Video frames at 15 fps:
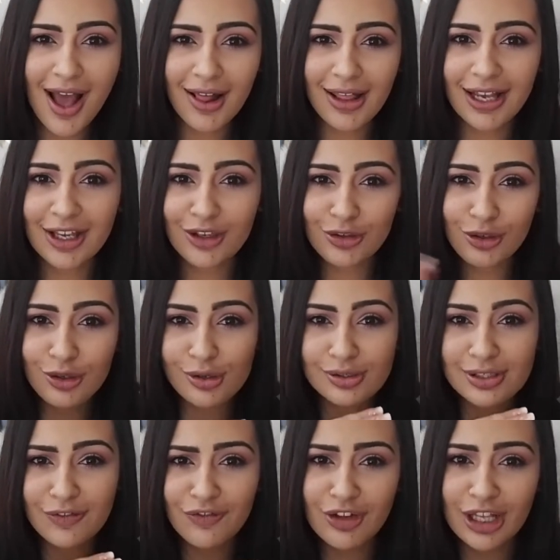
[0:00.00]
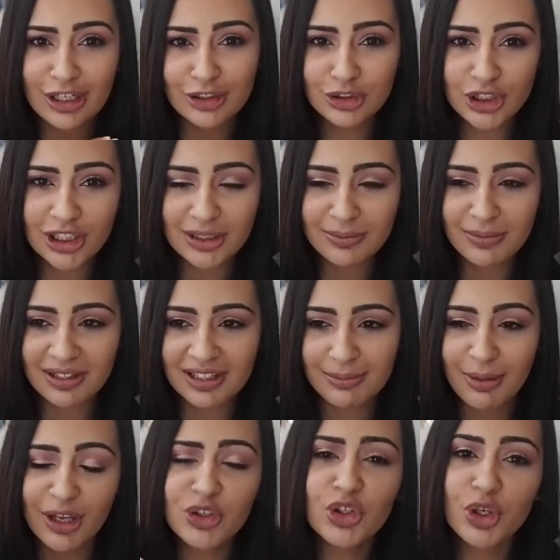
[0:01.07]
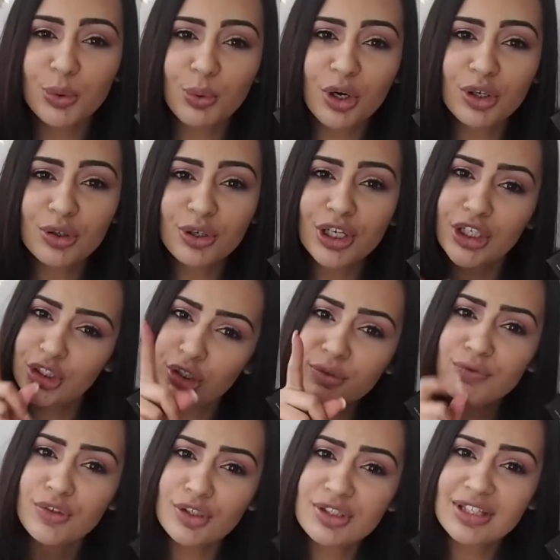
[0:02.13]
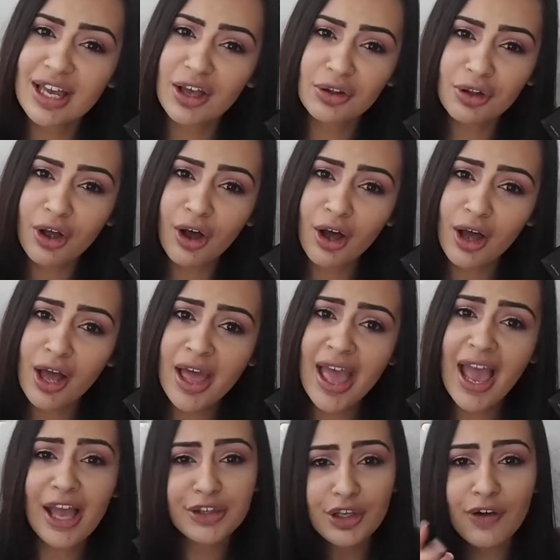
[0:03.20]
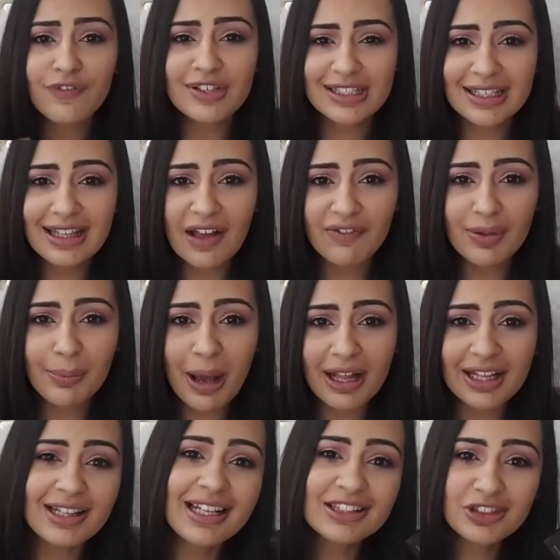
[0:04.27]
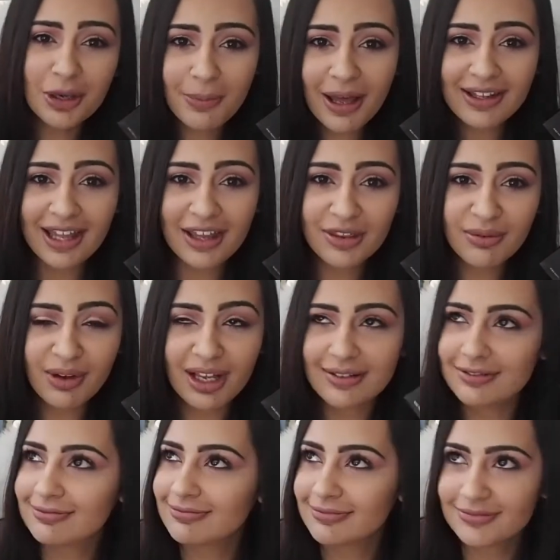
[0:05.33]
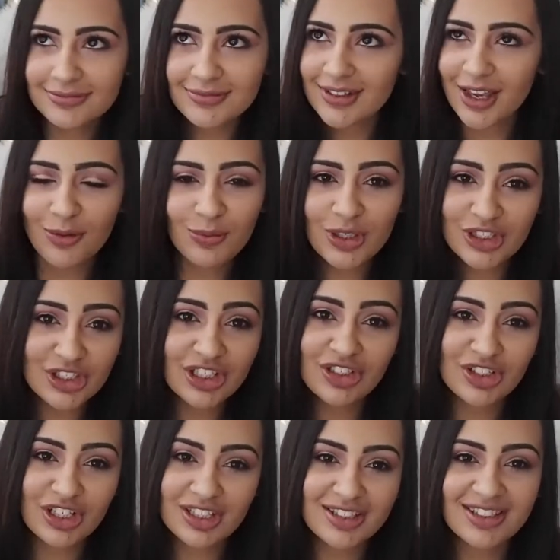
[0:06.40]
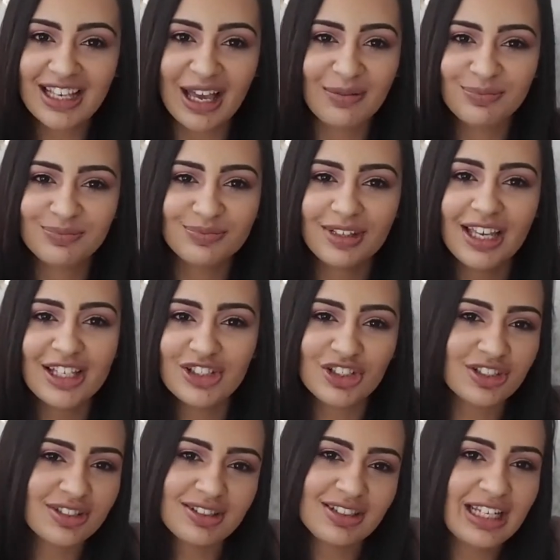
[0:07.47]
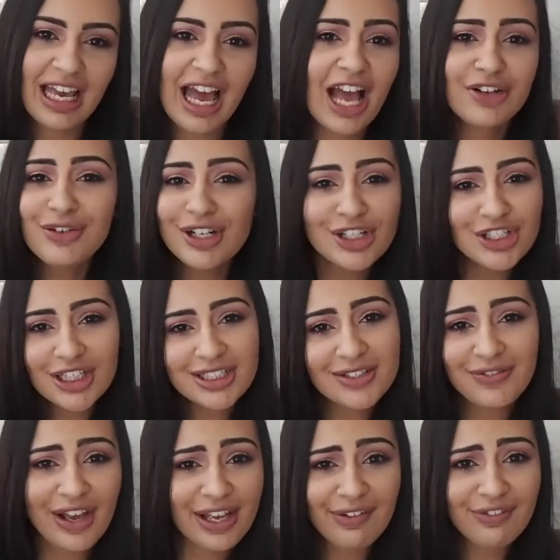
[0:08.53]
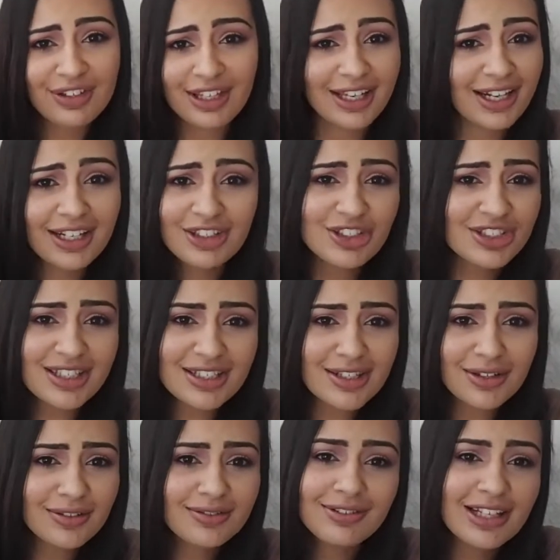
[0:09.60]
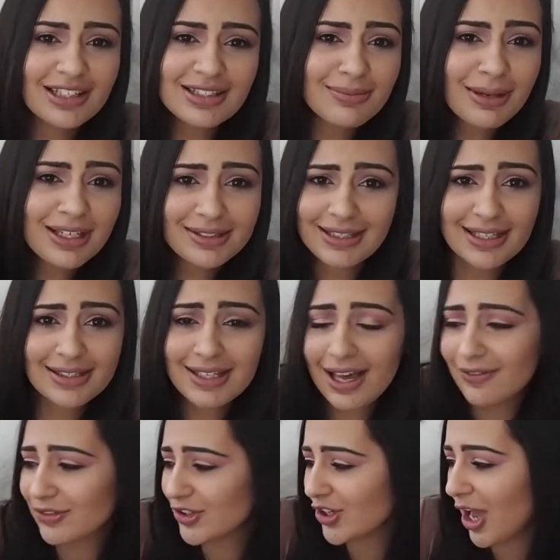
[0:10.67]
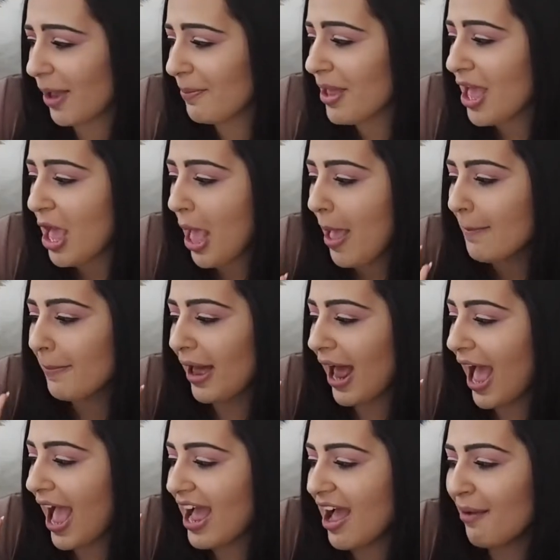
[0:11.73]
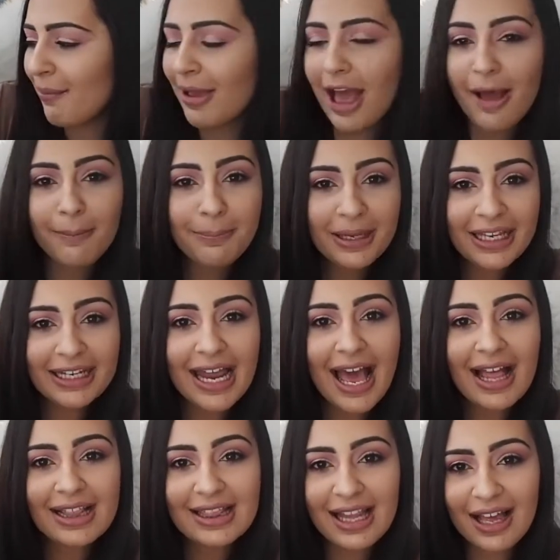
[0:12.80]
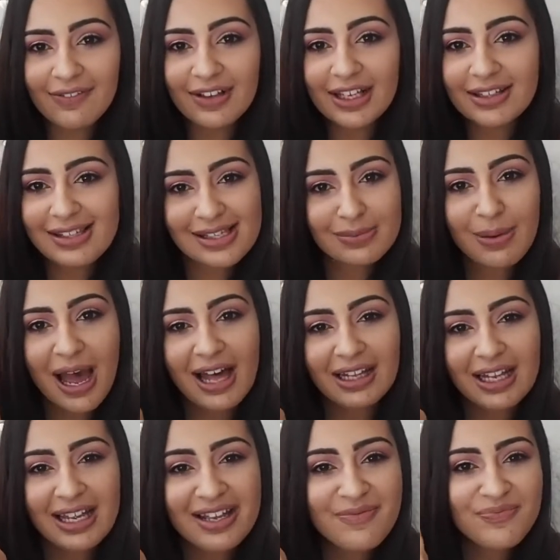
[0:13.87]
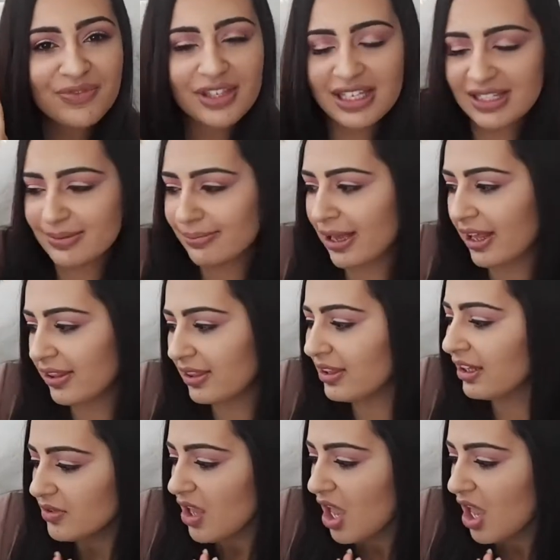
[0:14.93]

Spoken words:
I like use it for like a solid month. I'm like, you know what, Gloria, you've used that a lot and you obviously love the palette, let's go buy the other one. Which is just, yeah, it's just, yeah, I try to justify everything, and it doesn't make sense half the time. But I have been loving this palette this month.